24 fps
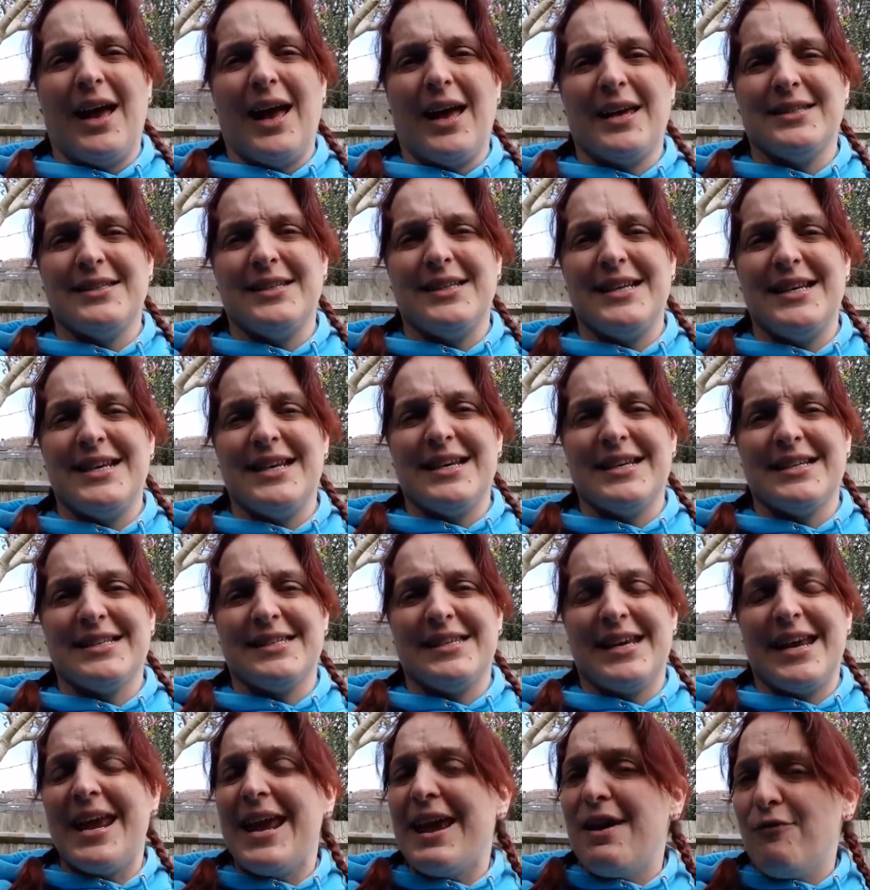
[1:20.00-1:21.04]
And
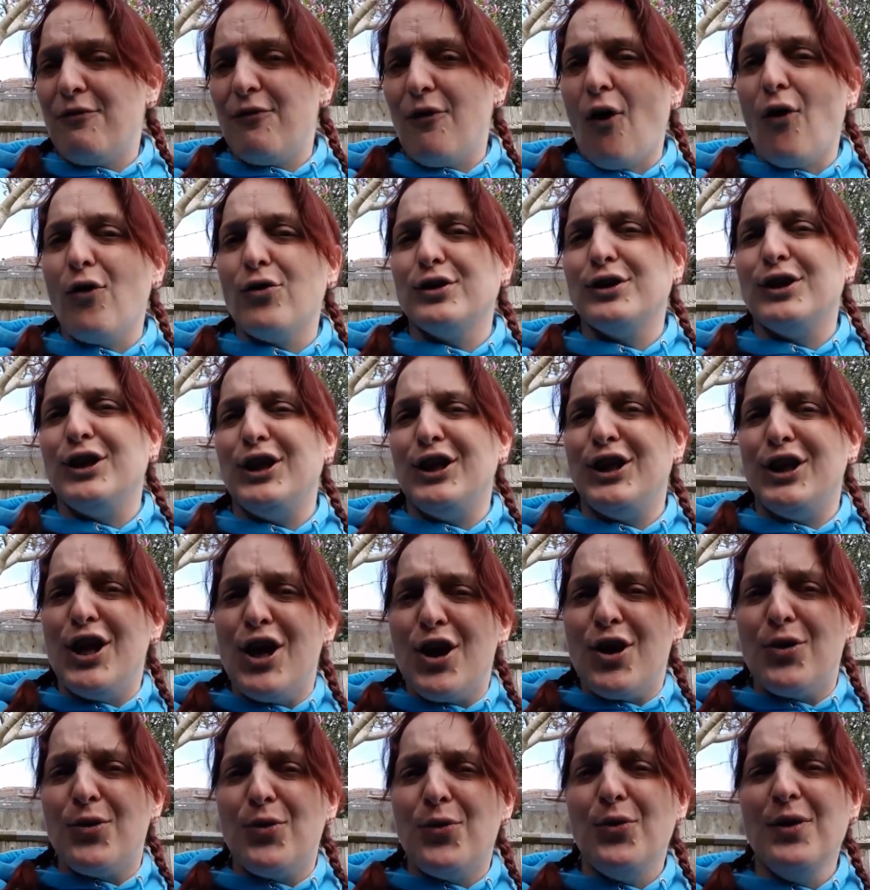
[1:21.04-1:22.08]
as if on
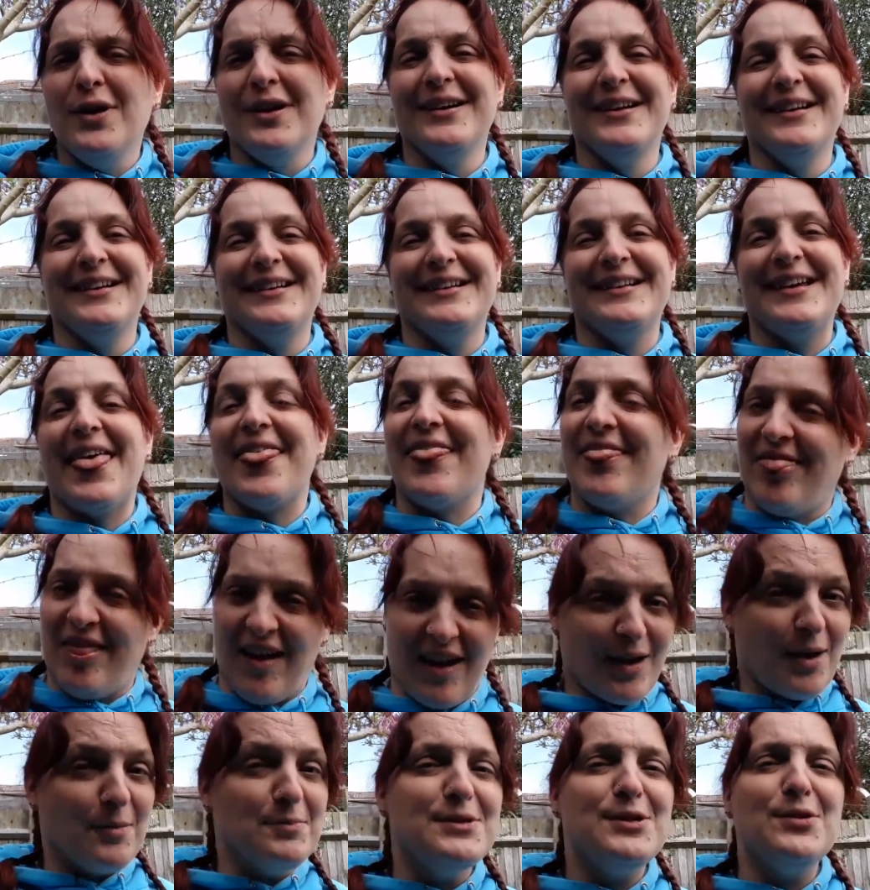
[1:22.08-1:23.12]
cue,
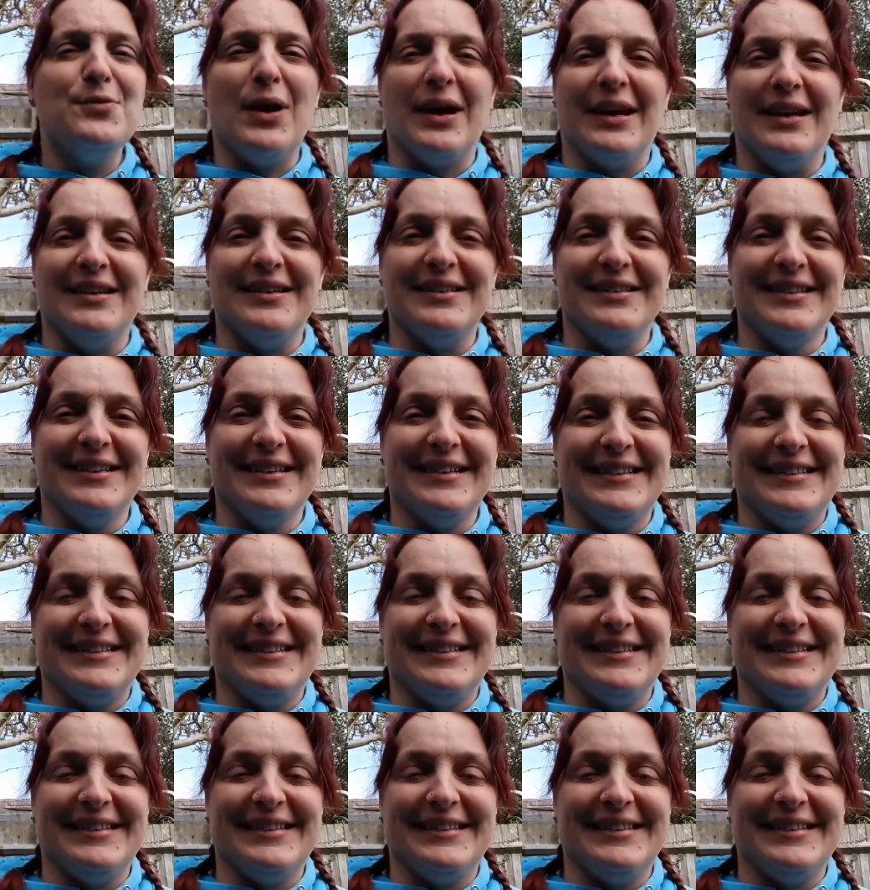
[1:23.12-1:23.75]
there comes the wind.